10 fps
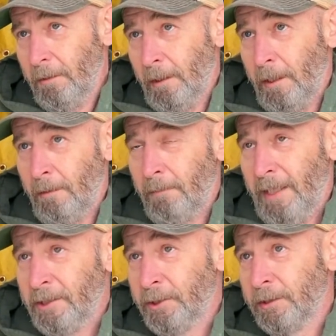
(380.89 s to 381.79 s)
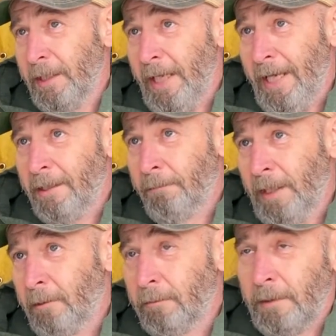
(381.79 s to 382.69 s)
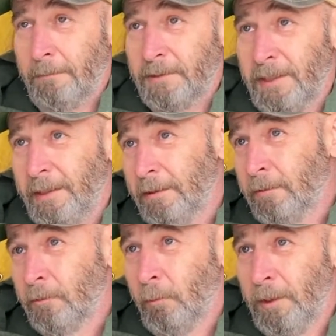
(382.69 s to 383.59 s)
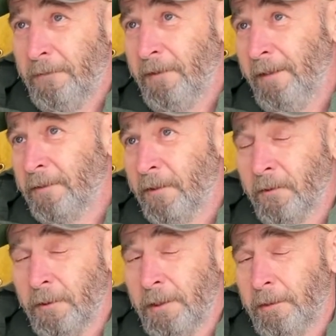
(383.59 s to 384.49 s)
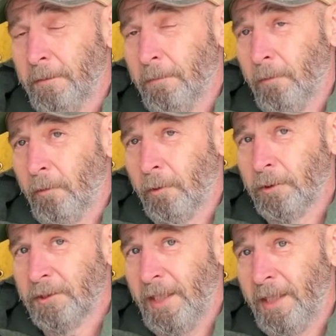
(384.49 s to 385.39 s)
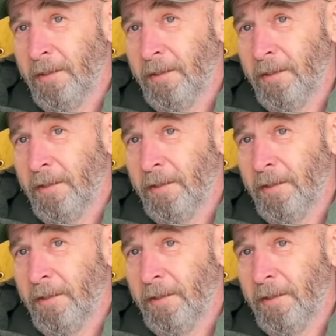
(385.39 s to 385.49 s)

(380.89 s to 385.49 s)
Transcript: I should add about, I'm saying 25 to 30 horse out of